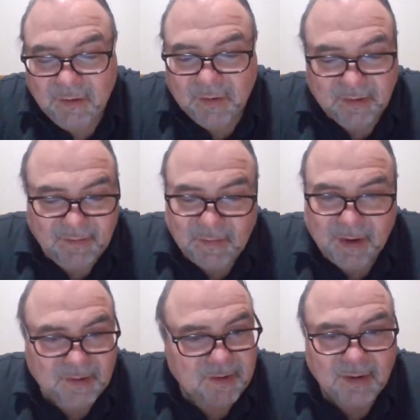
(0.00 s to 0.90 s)
I had to do was leave the
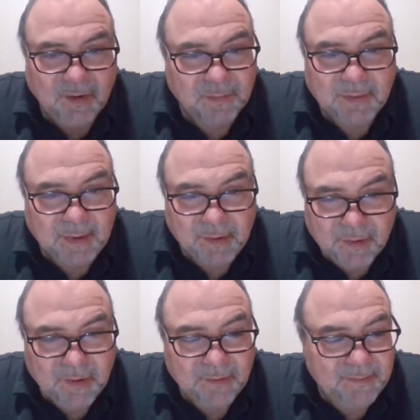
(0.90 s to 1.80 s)
restaurant and go up to my
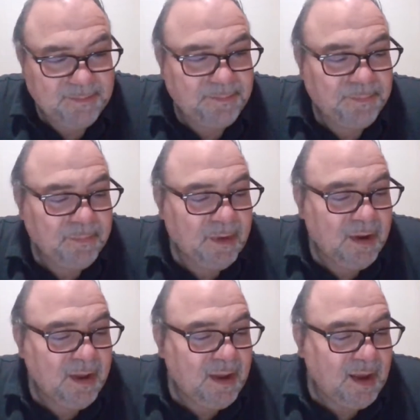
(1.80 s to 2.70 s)
room.
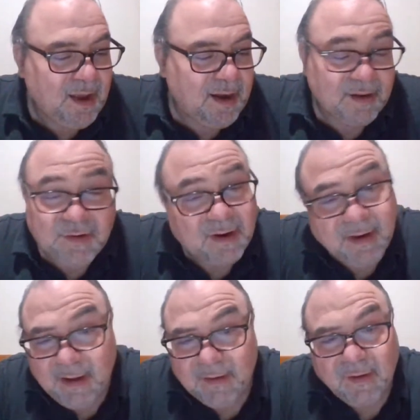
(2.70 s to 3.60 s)
And I tried
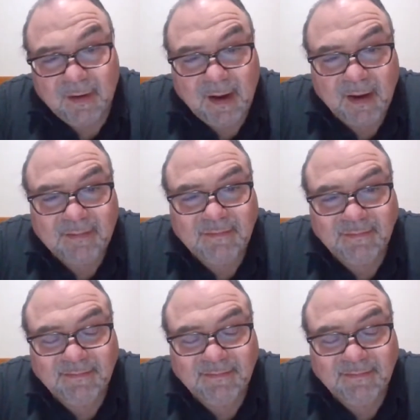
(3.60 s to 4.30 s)
to get her all night.